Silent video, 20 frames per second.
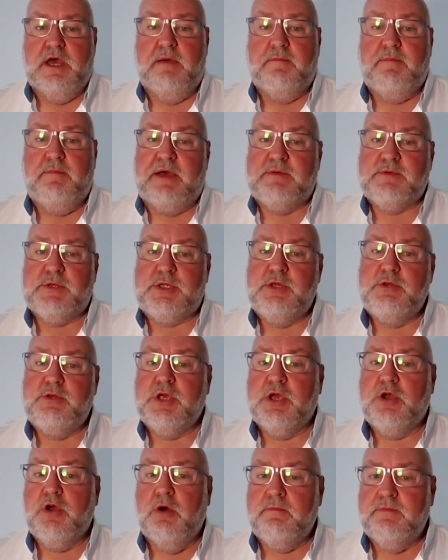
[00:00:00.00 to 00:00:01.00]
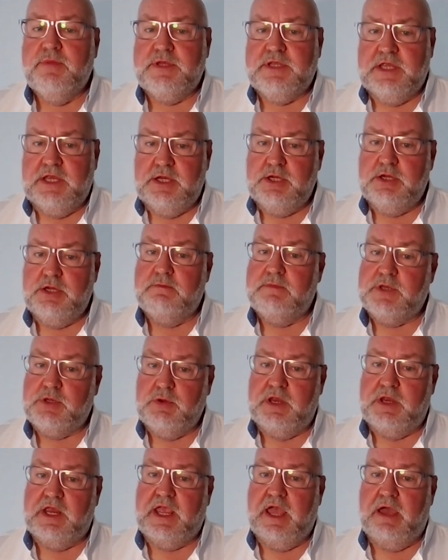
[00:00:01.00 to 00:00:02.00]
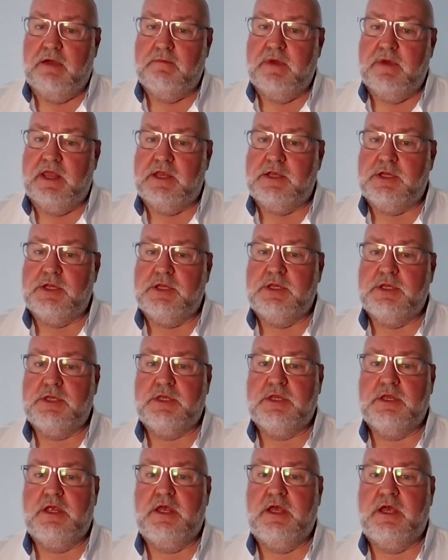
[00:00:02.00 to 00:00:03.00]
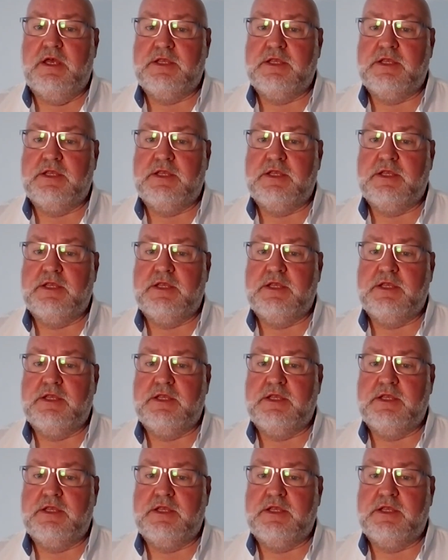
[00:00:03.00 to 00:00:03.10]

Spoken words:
And perhaps due to competition between account managers'